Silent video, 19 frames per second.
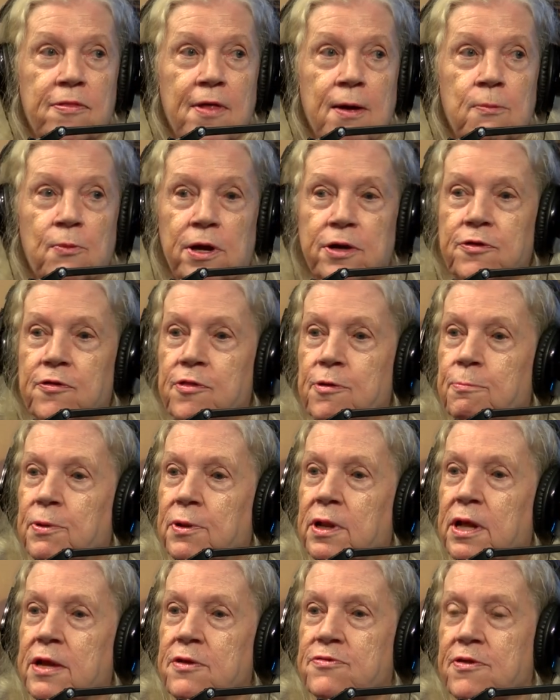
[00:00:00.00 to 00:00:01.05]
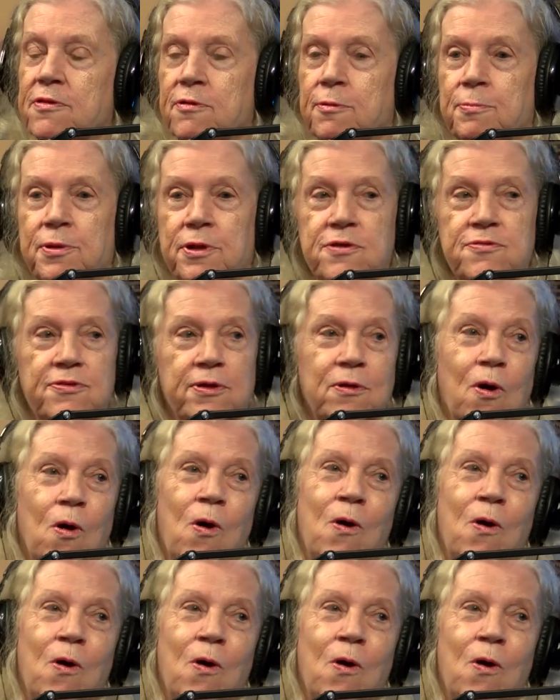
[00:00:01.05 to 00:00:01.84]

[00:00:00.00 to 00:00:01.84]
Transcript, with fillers: They went to the police, and the police said,